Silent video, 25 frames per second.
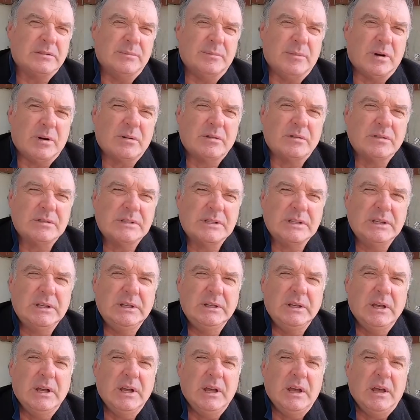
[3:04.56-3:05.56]
democracy,
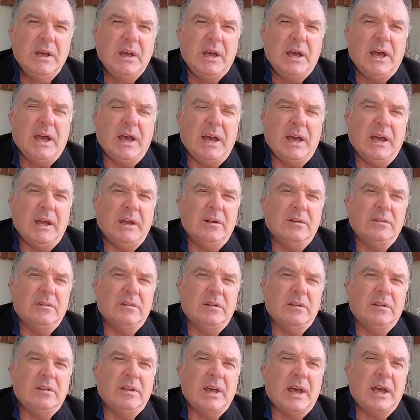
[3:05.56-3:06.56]
and
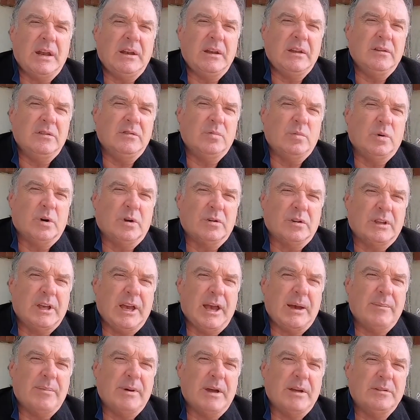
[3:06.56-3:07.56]
that is what
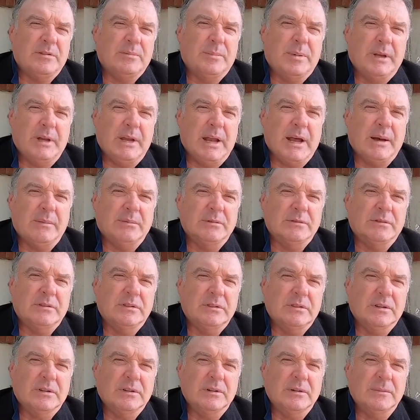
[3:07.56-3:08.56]
GAPP has been able to
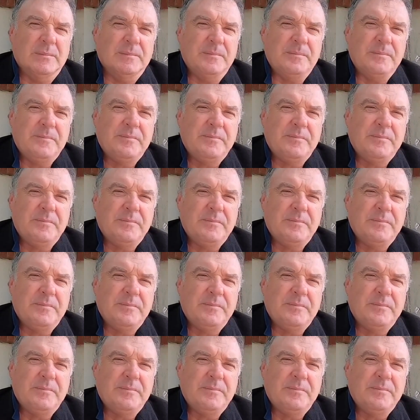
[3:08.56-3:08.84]
do.